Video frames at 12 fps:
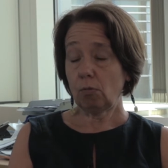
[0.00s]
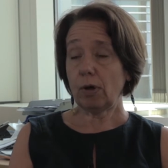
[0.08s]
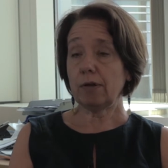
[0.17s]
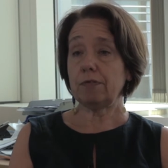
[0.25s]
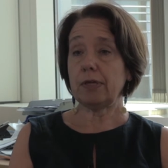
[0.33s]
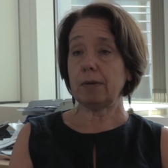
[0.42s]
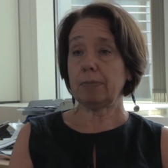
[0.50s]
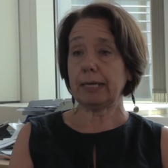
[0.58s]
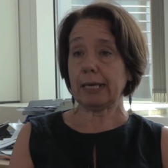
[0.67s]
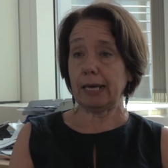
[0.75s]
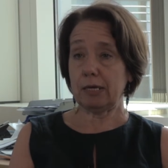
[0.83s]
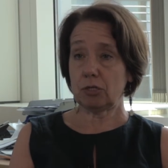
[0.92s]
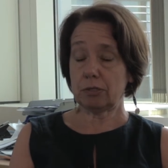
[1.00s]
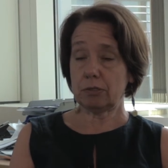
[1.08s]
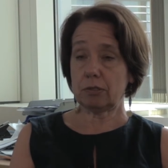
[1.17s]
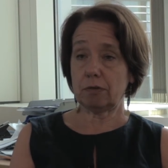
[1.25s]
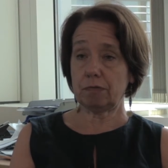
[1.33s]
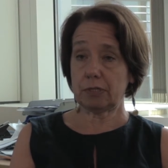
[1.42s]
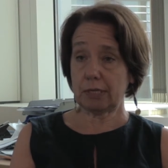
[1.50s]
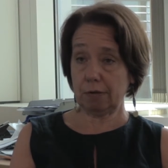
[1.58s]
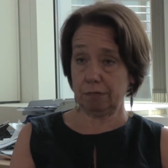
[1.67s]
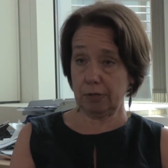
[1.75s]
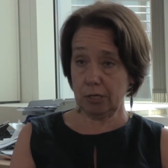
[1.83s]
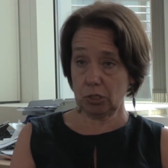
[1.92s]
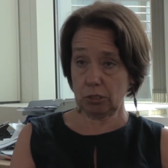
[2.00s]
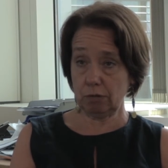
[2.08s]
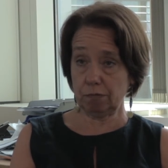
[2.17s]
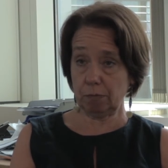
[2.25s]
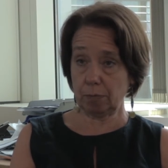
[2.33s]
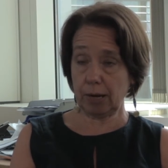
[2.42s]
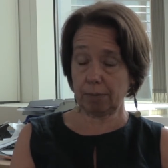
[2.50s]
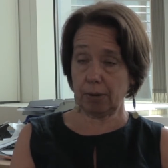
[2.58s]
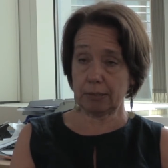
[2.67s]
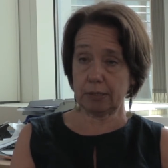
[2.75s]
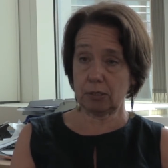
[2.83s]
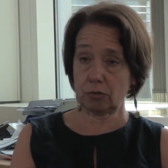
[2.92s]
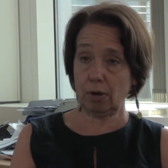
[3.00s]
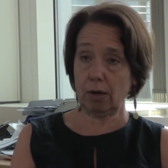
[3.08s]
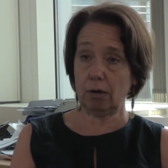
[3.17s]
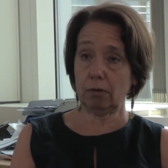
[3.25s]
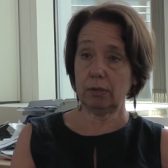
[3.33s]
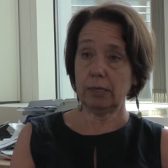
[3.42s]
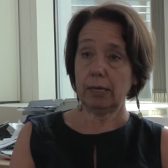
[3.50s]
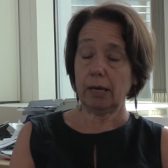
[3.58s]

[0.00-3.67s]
one of the implications of the definition of a pragmatic trial,